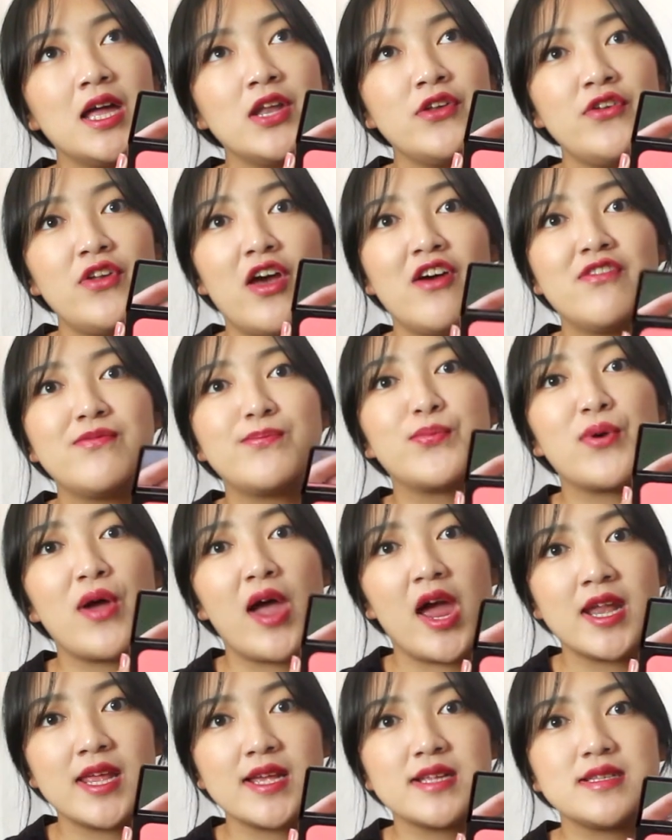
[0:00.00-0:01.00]
enough
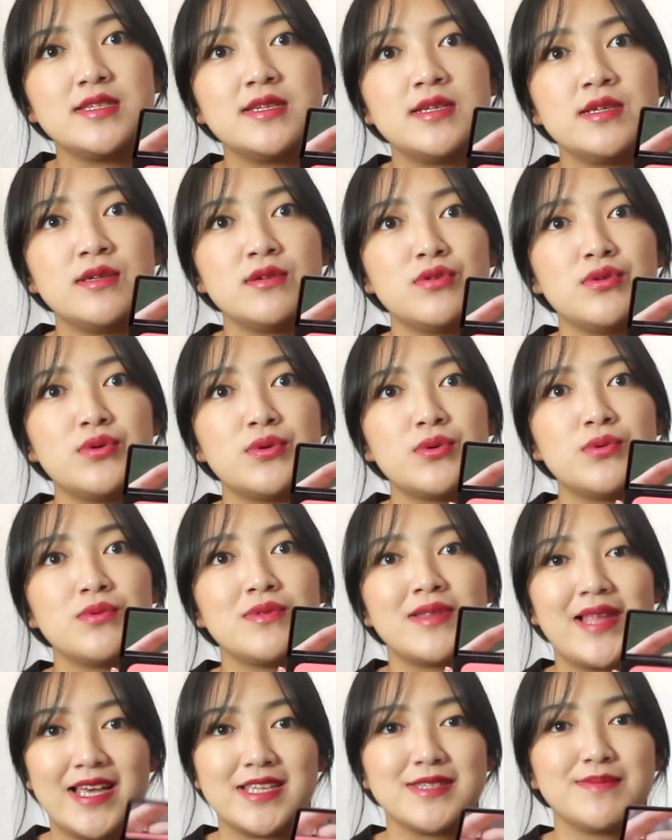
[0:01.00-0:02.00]
product to
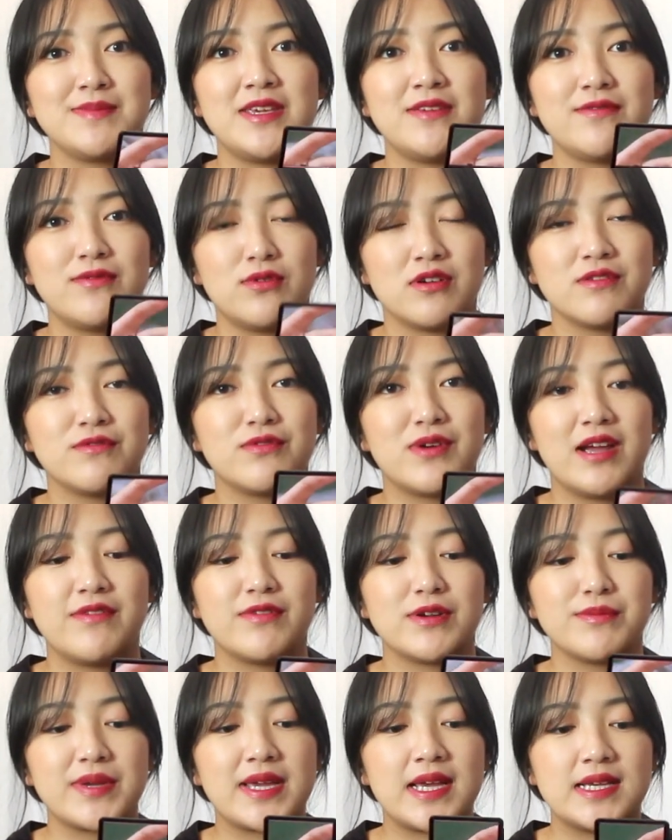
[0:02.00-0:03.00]
last me for
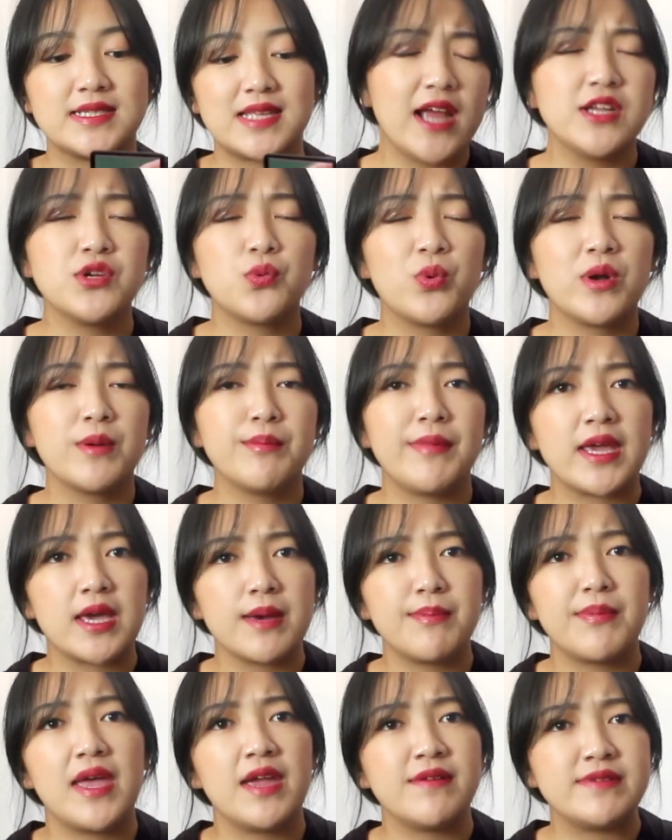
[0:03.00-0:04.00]
forever because I don't wear
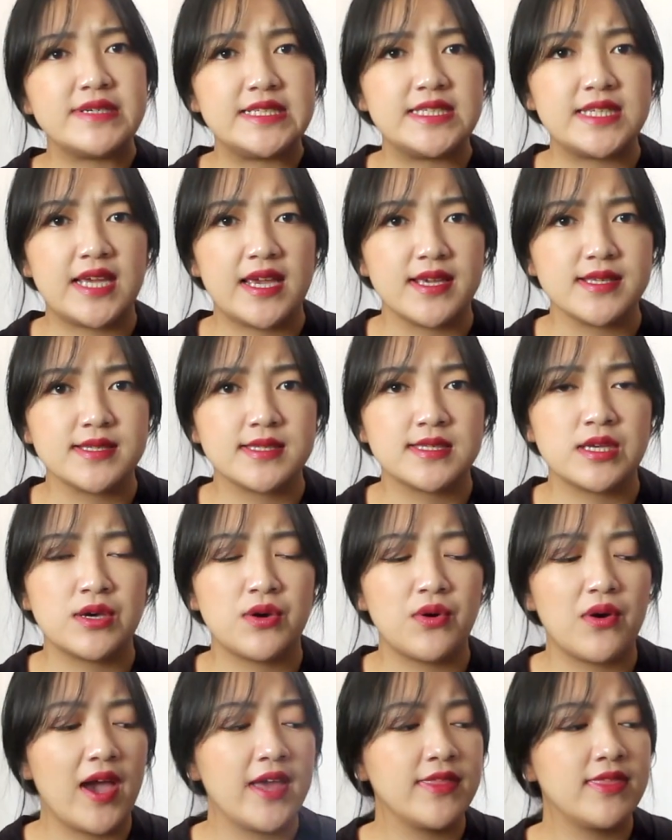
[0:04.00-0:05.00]
makeup every day.
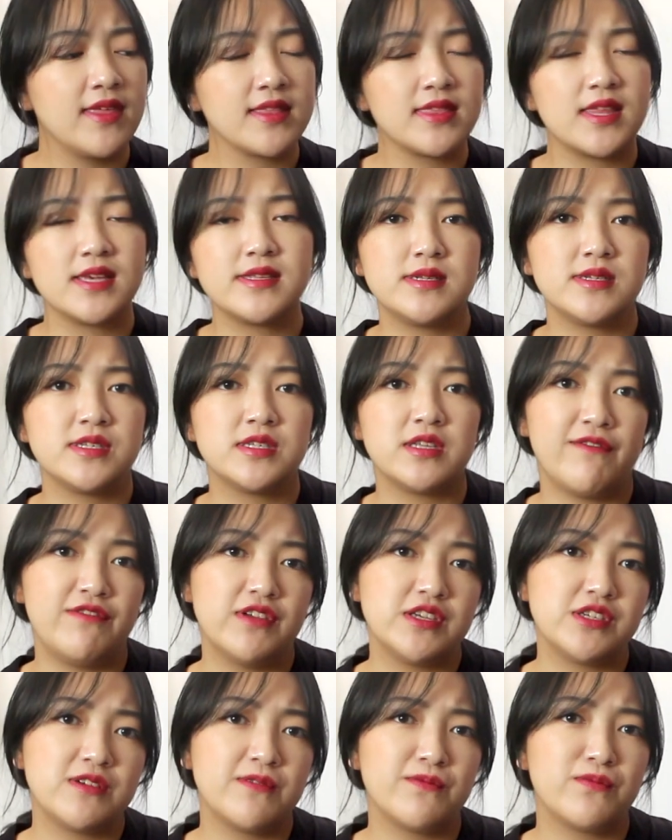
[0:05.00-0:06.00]
So I think this is
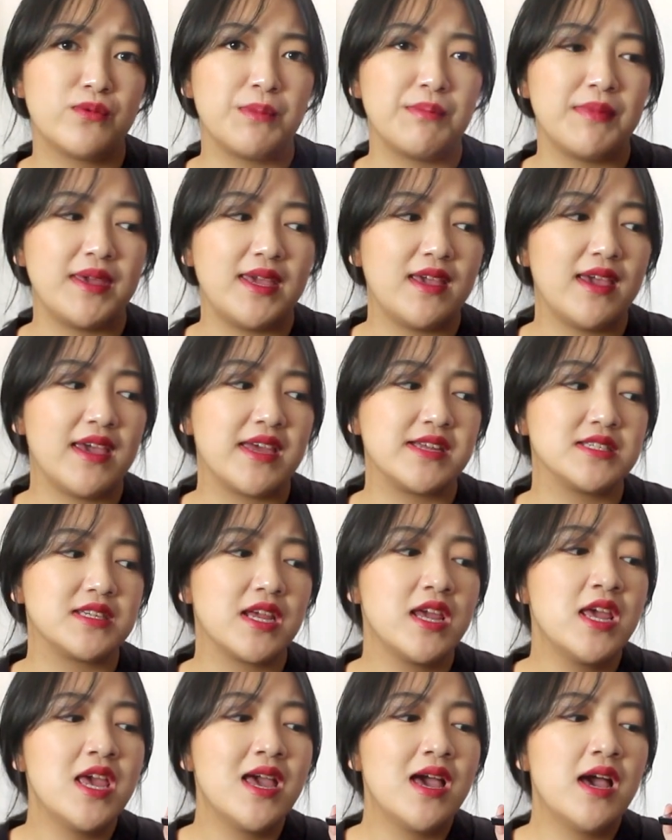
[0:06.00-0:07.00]
sufficient for me, and
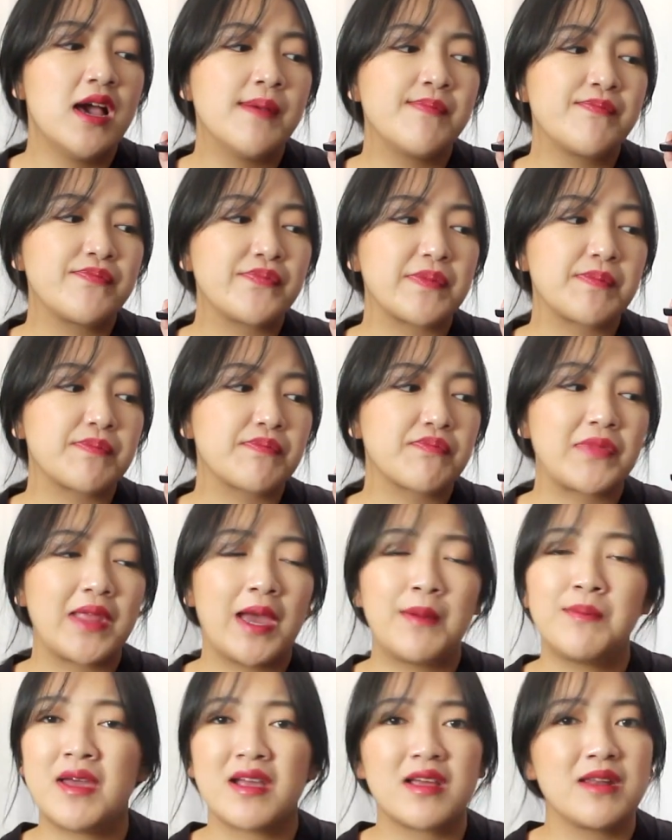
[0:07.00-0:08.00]

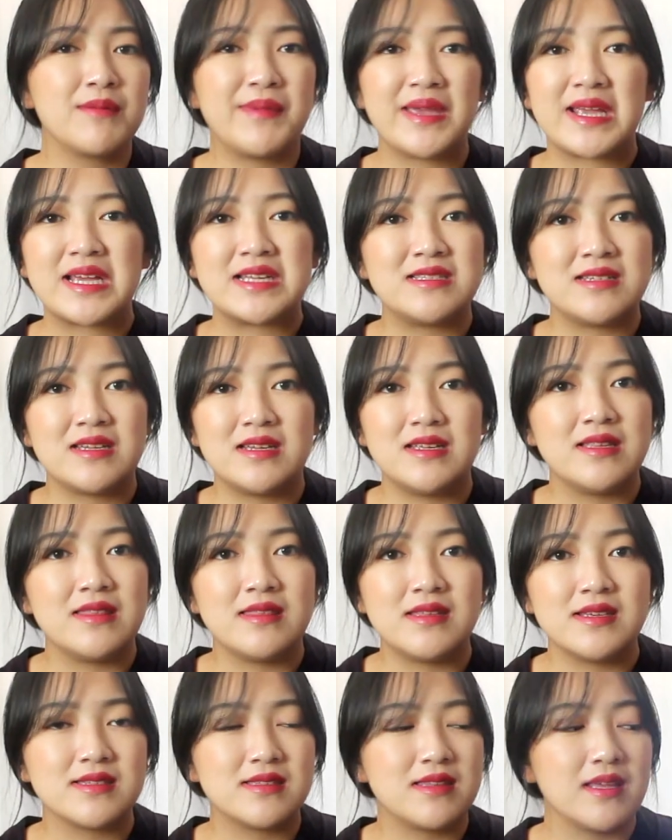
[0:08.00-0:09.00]
I'm not gonna make a dent
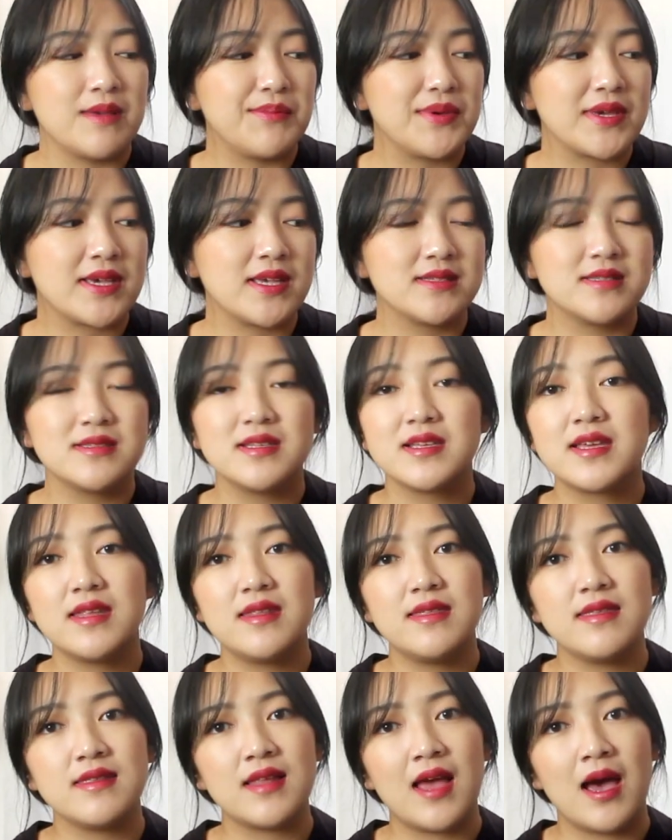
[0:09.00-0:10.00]
in this thing because look
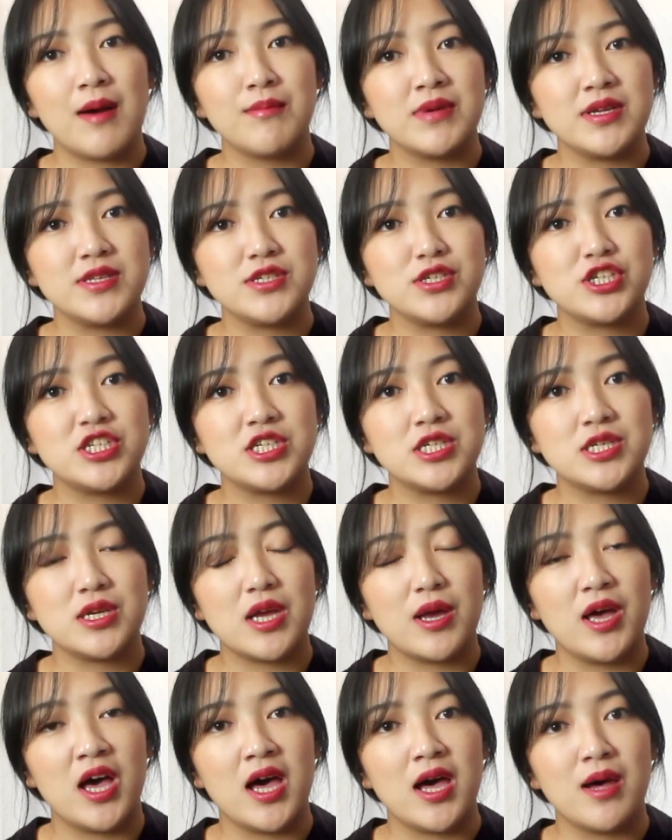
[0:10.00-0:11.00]
at how much
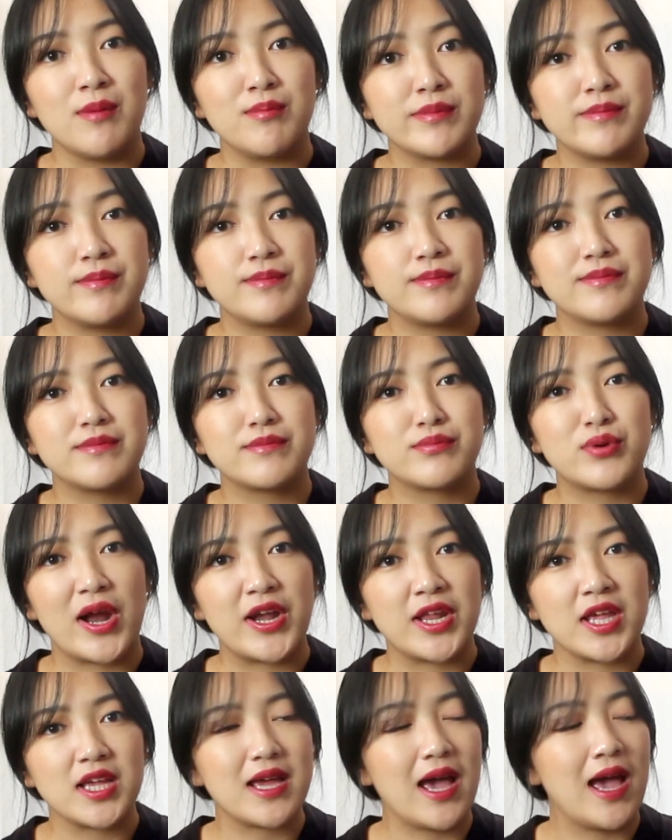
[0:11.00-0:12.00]

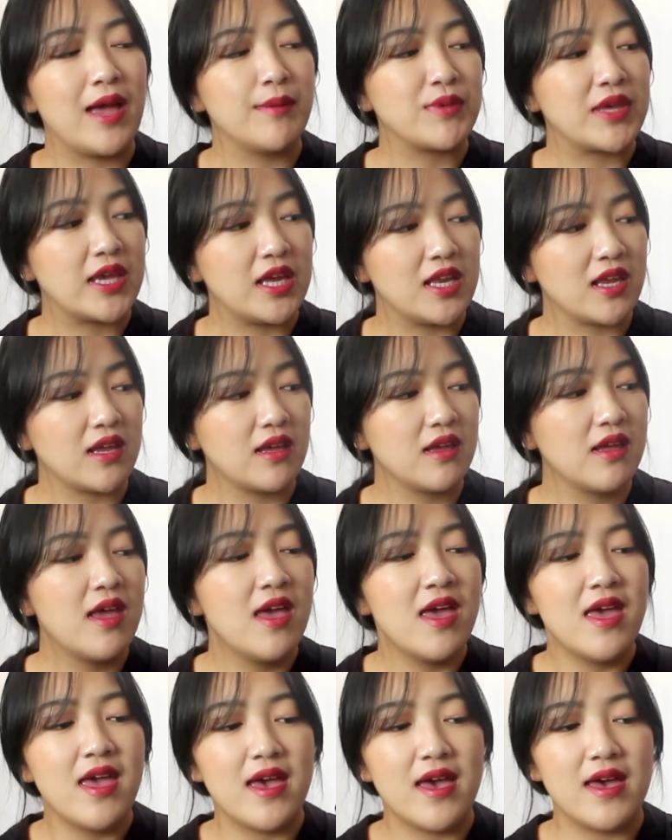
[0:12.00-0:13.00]
product I'm getting.
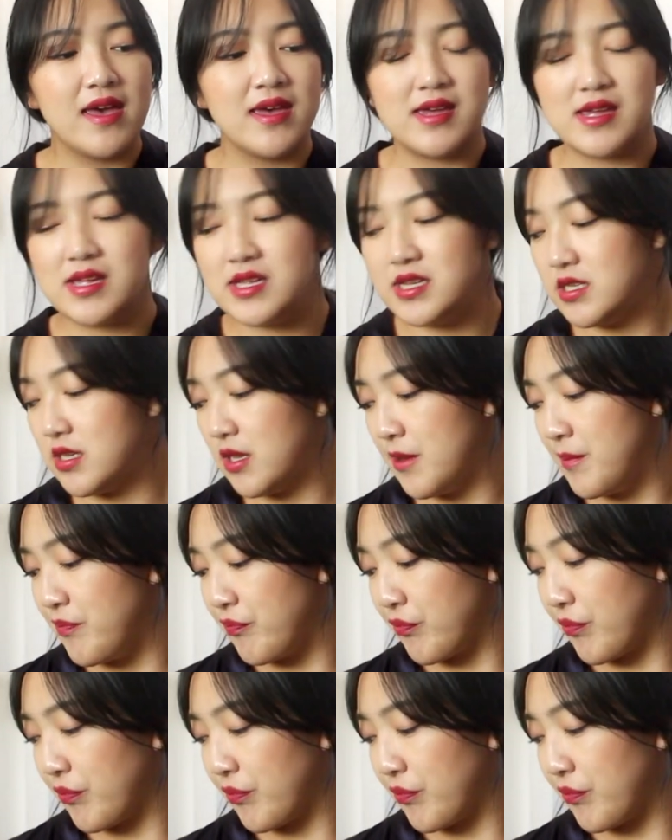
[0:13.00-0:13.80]
And